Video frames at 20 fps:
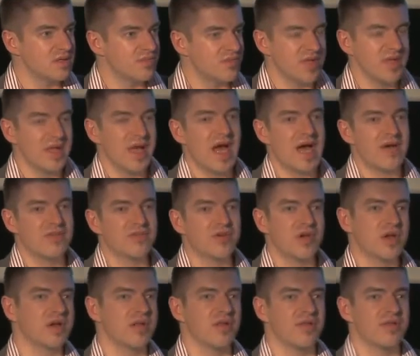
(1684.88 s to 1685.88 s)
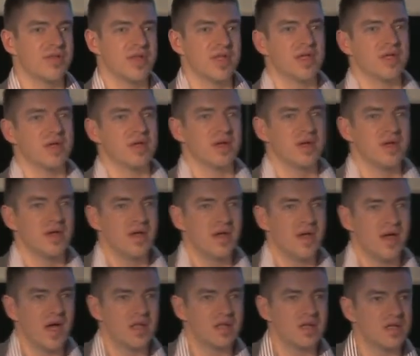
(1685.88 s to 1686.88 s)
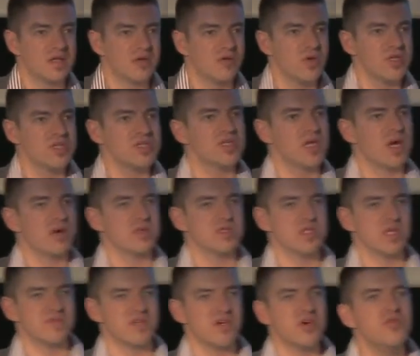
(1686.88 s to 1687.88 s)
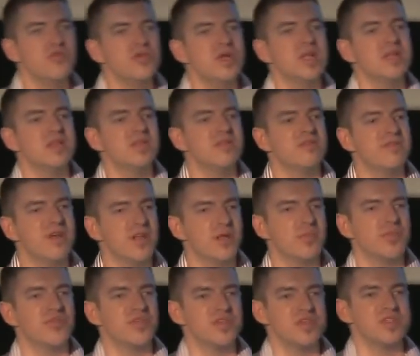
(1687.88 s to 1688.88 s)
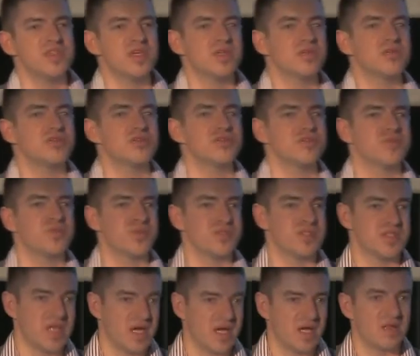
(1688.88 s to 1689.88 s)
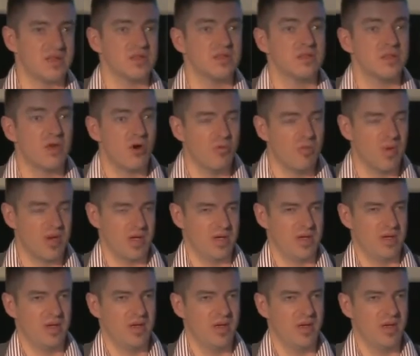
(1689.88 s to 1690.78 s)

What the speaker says: really have critical thinking and can question ourselves? Who can develop 3 signatures per second? Nobody.